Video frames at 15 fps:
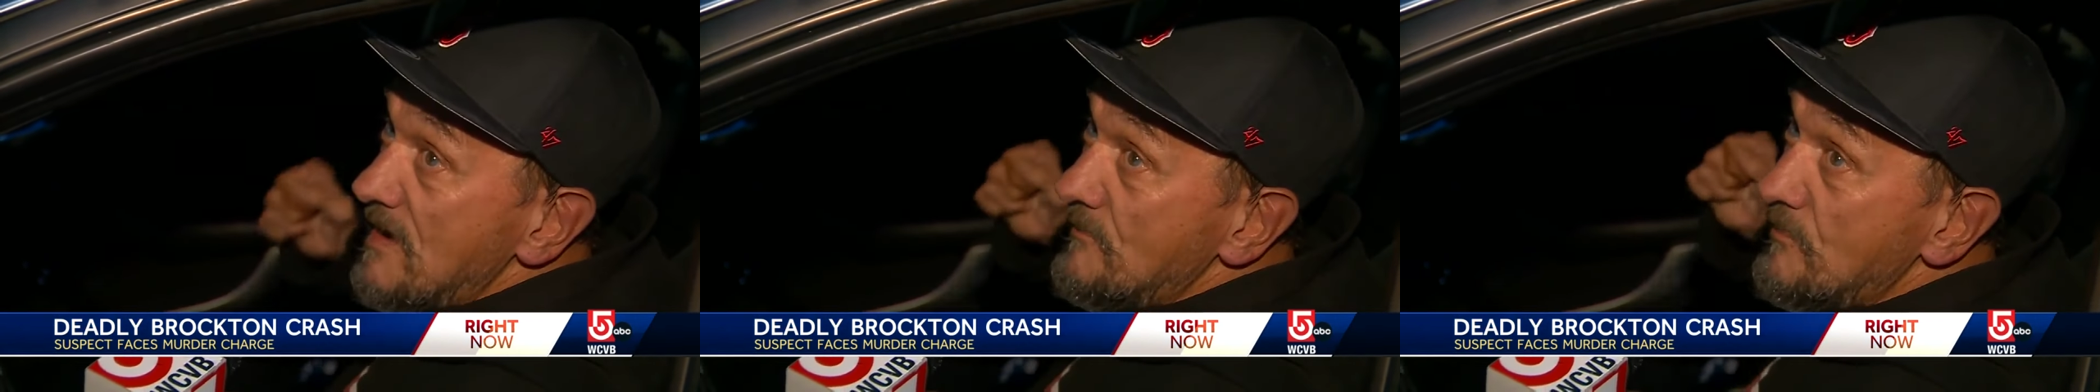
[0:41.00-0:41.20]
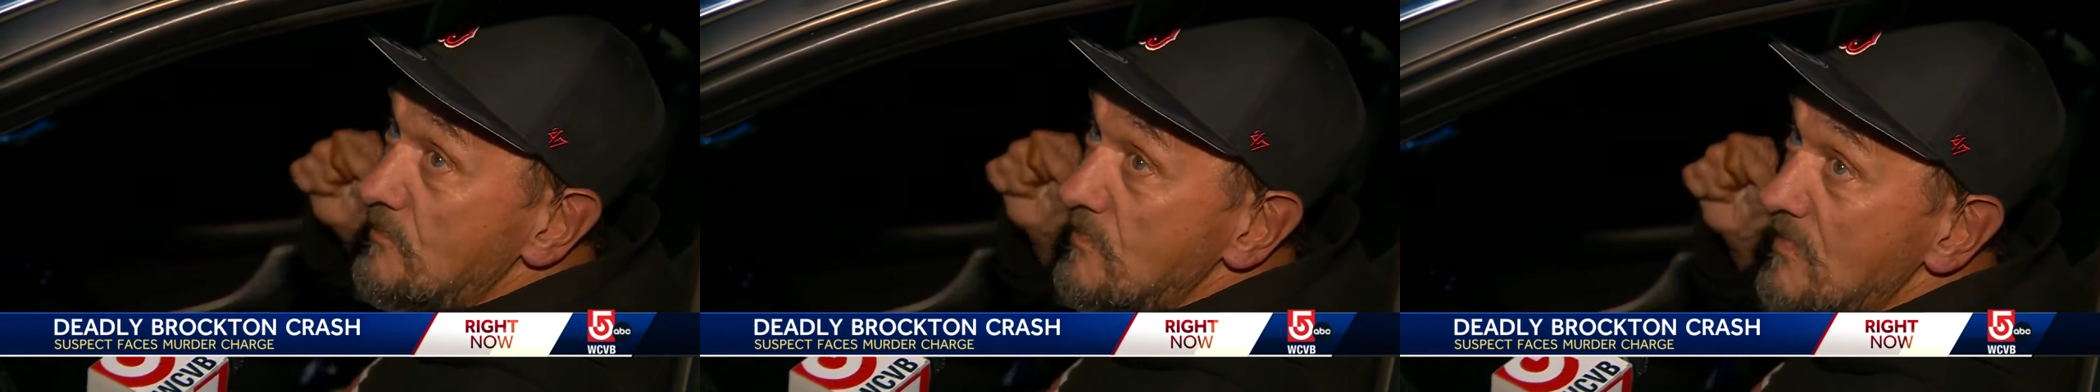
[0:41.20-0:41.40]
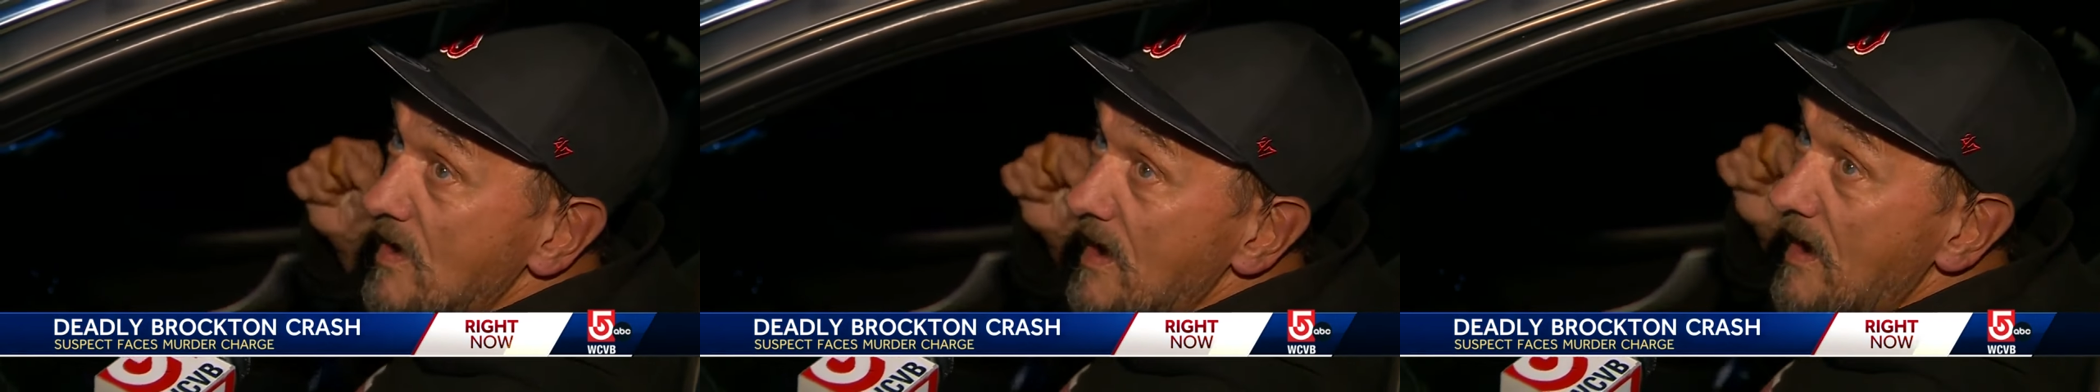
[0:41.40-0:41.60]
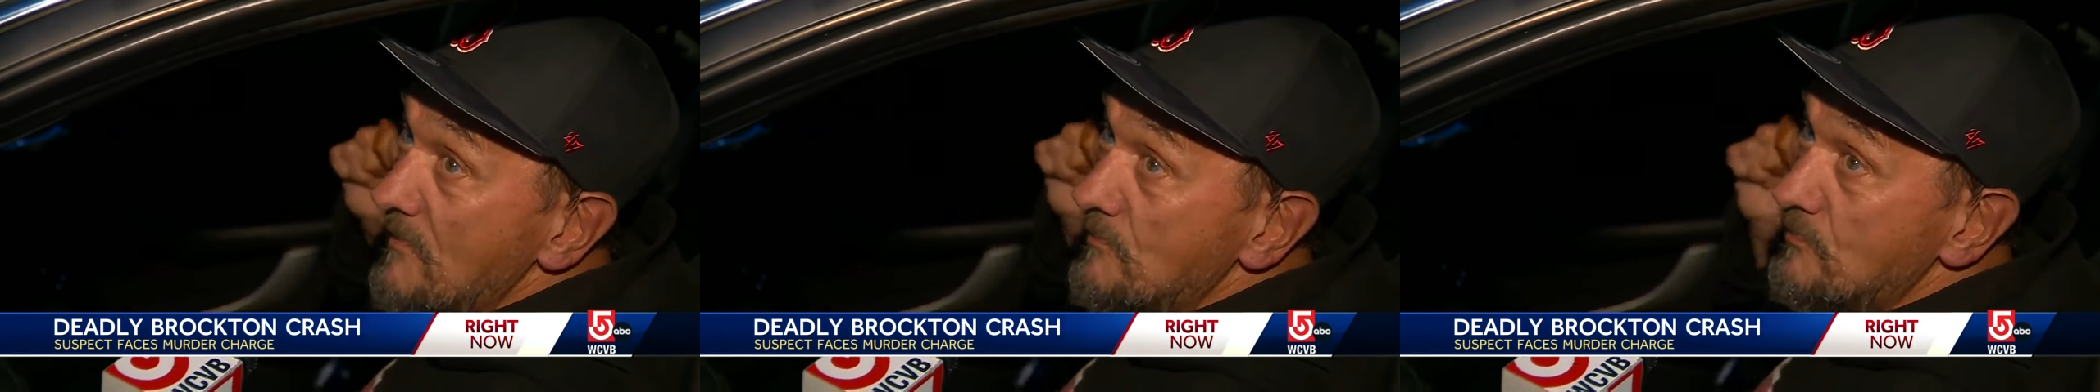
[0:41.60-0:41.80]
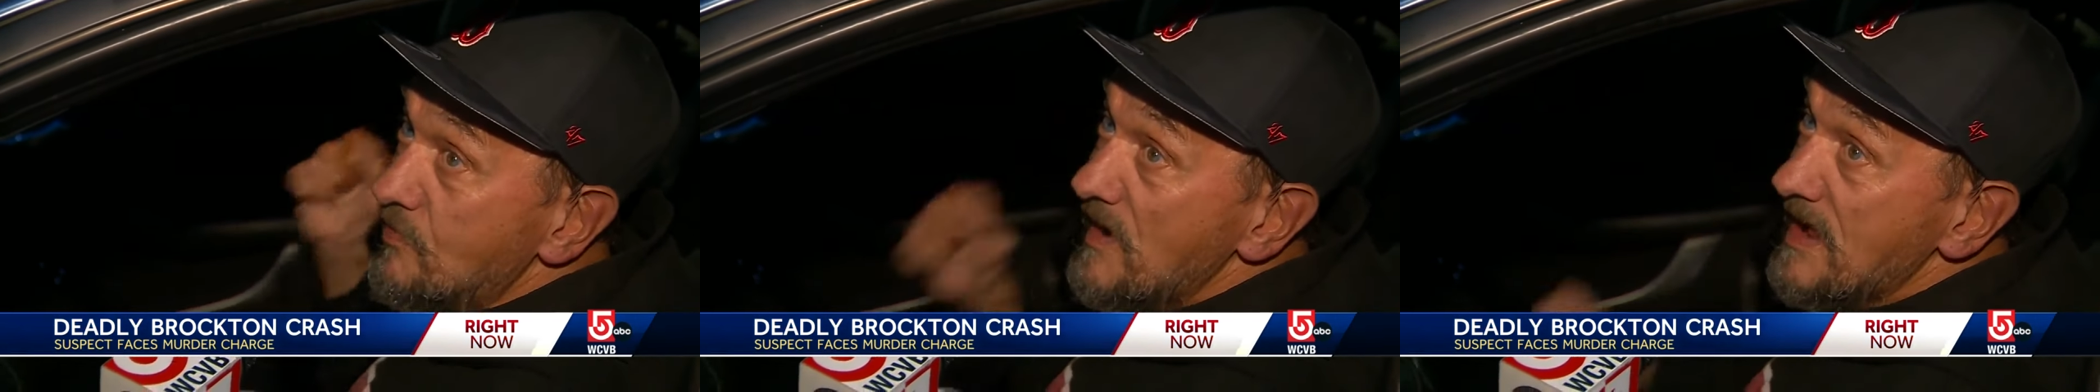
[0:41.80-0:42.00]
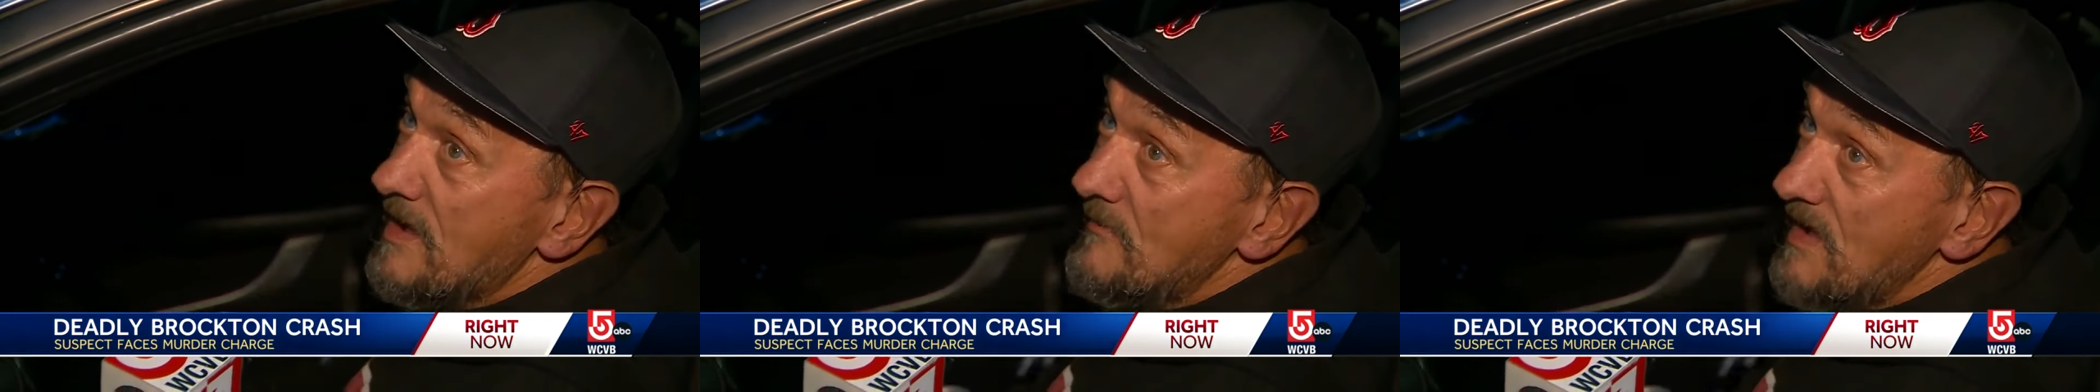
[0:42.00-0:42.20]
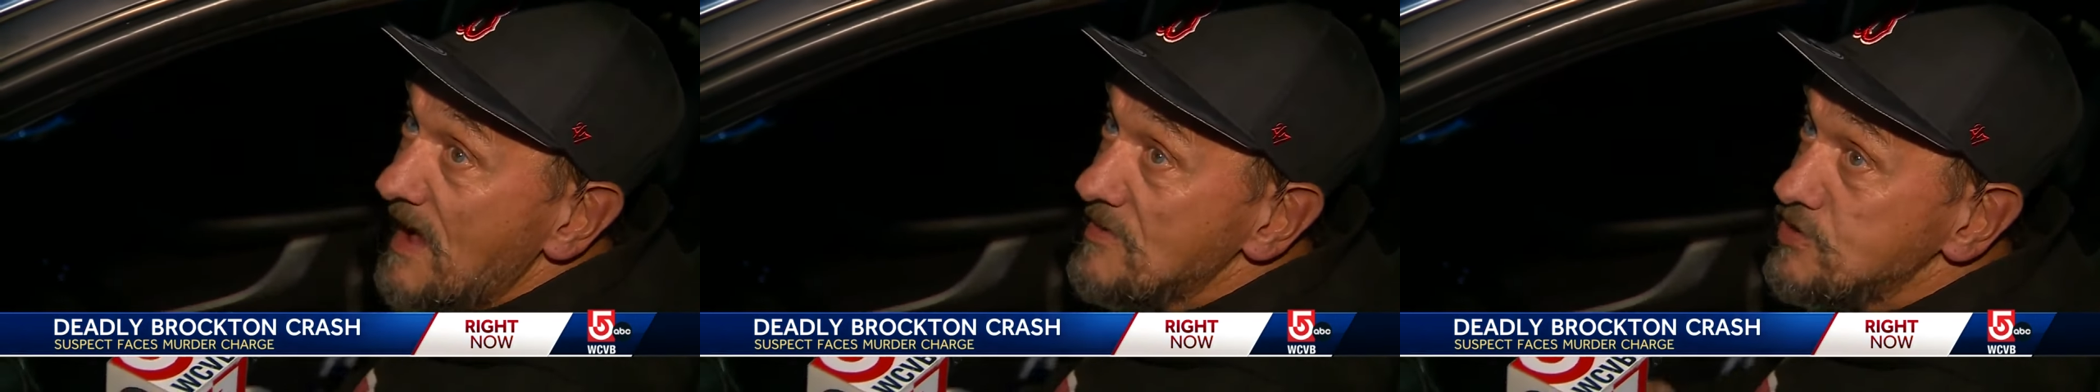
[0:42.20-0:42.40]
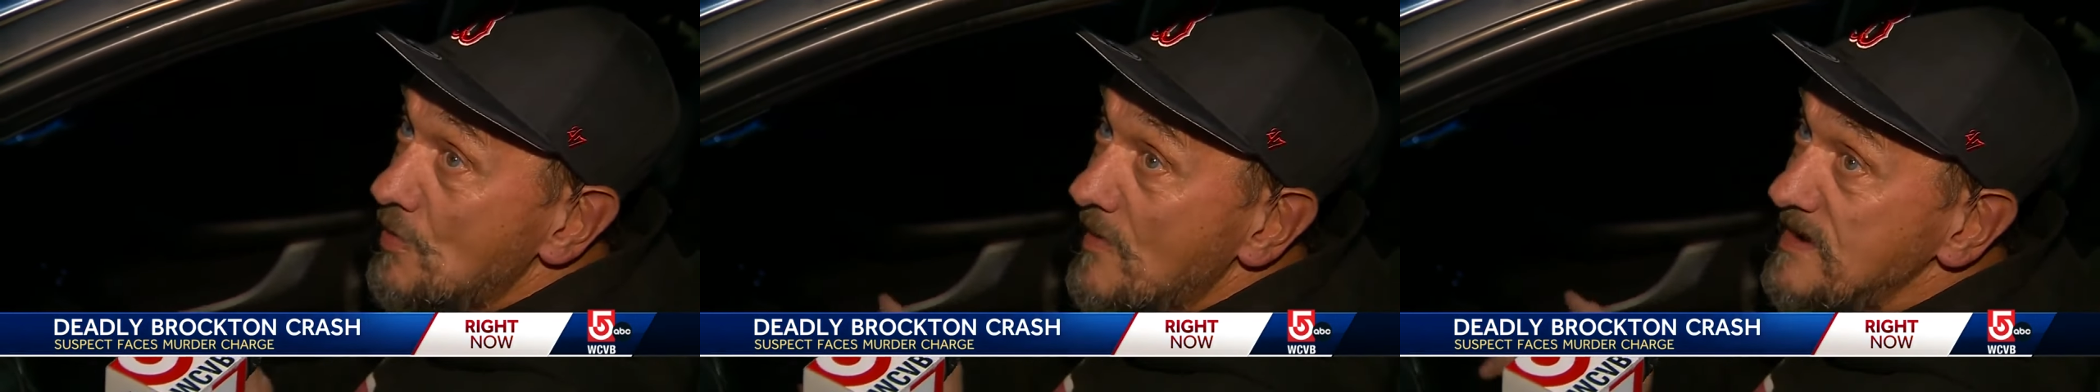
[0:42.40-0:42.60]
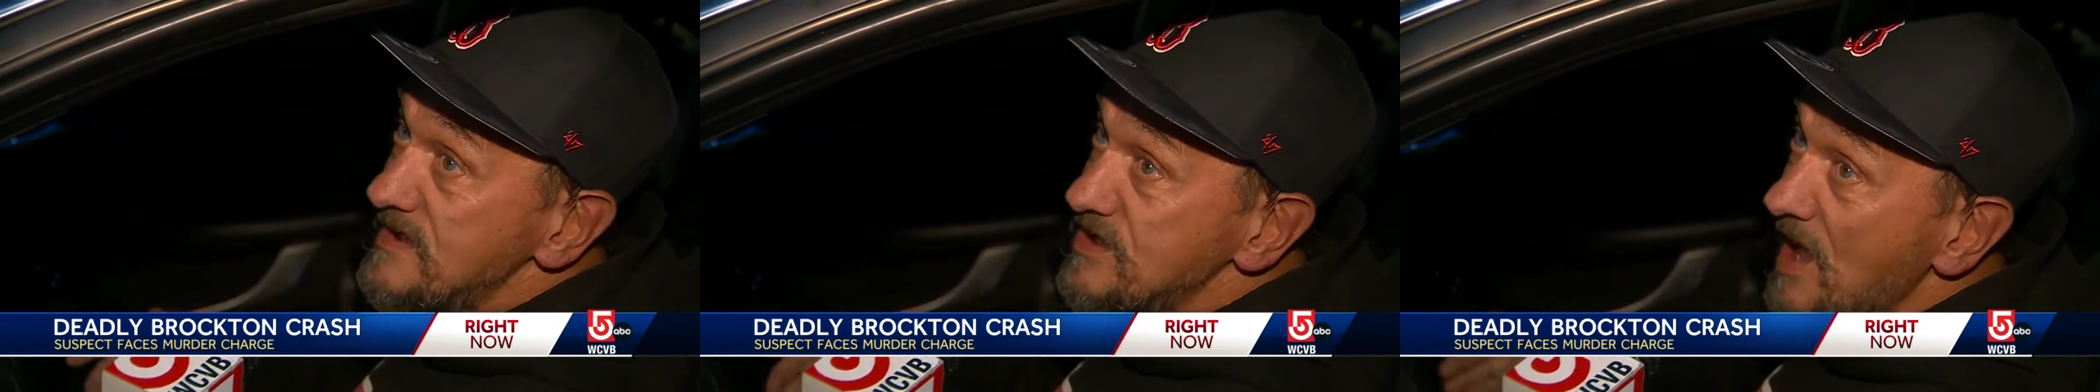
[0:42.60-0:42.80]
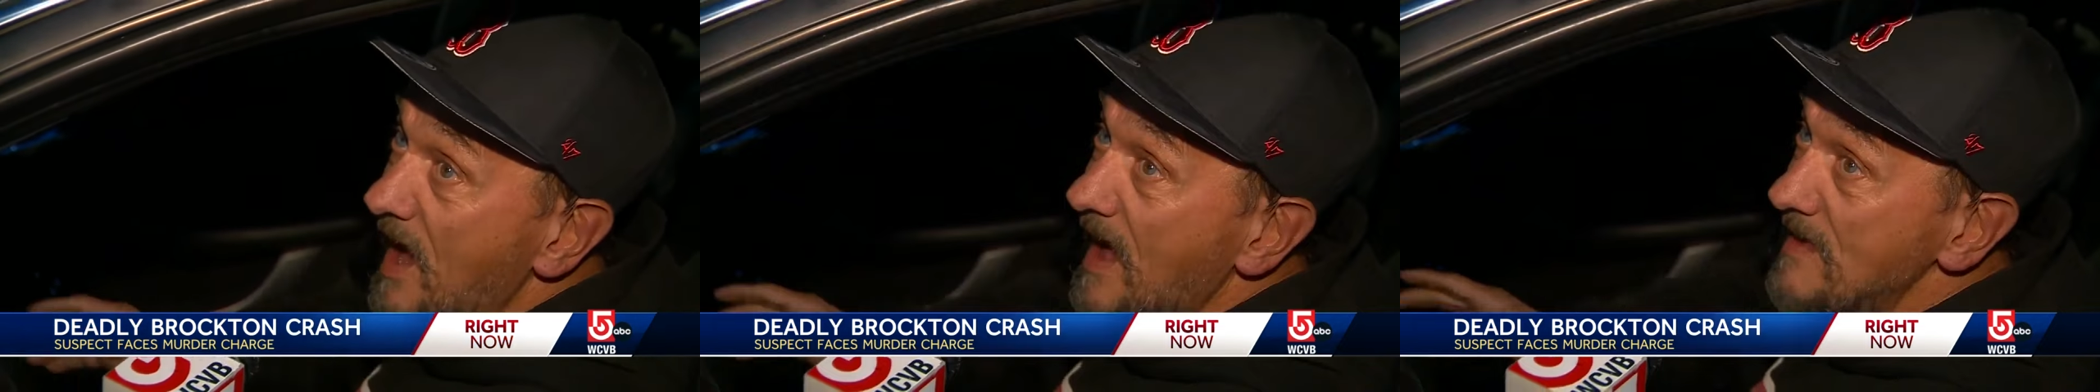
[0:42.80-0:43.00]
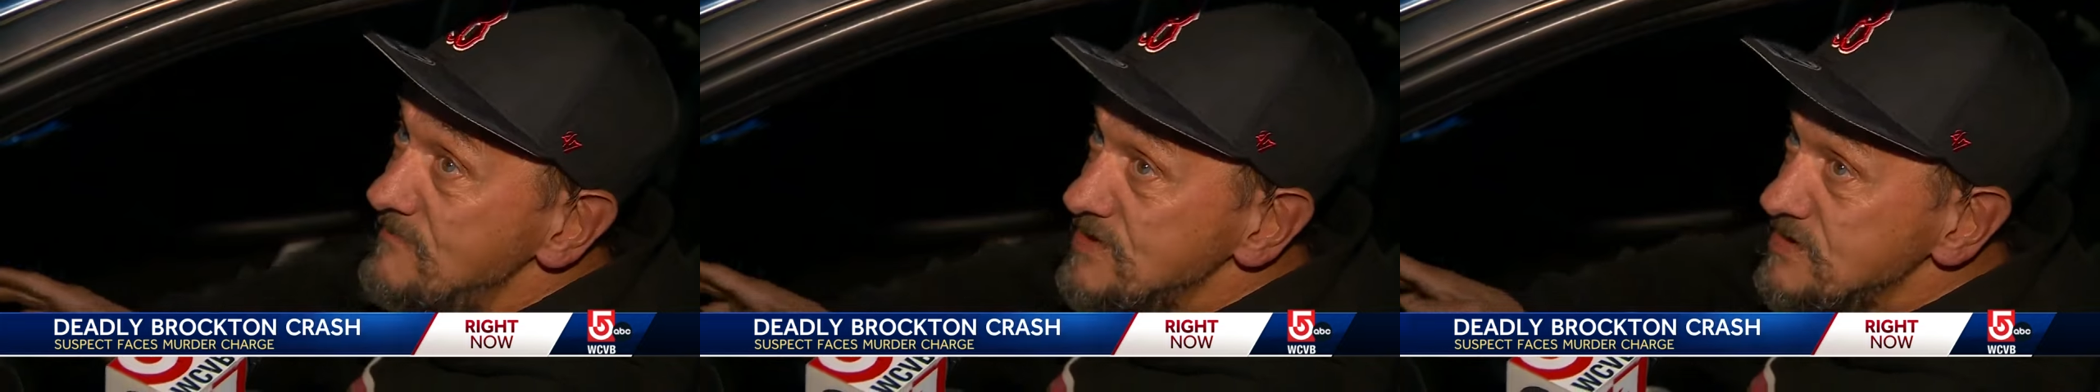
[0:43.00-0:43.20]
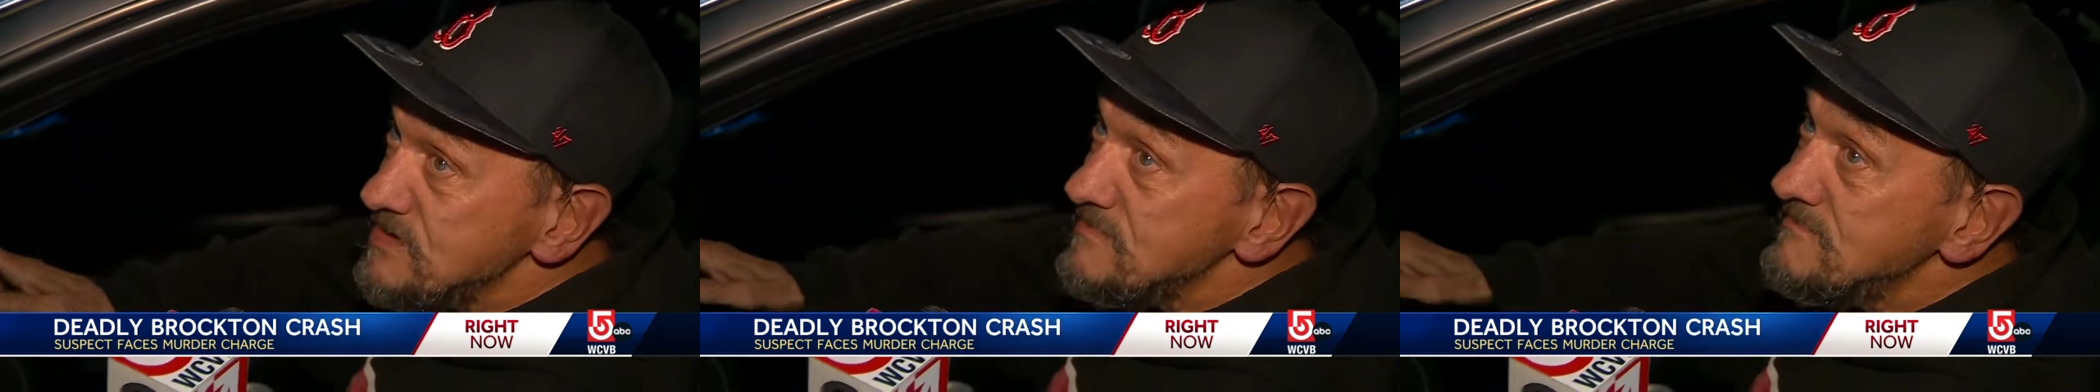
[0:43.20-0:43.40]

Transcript: with a brick about 20 times.